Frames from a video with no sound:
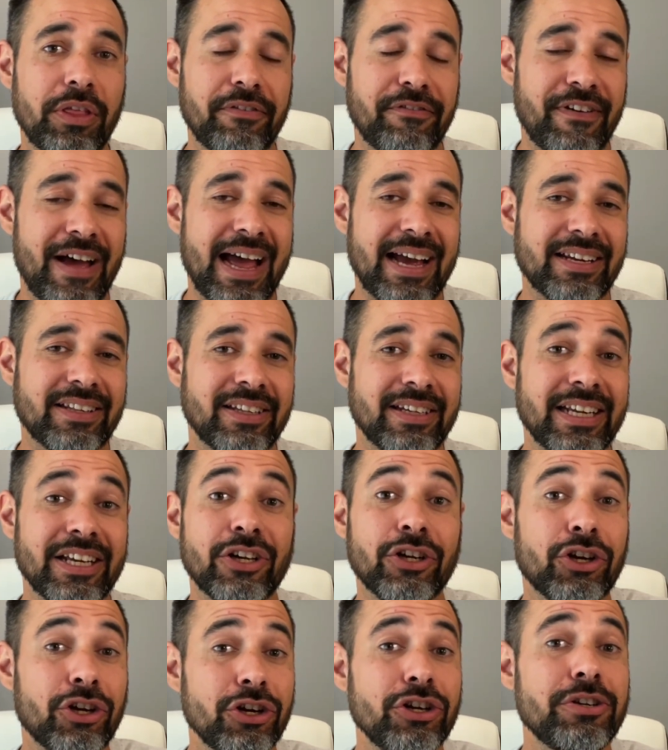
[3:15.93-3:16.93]
the fact that
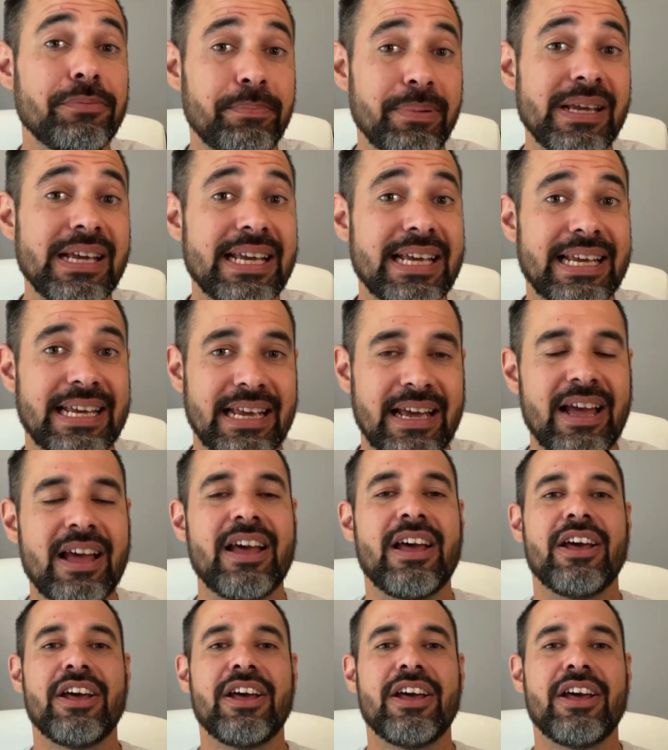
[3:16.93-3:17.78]
it could be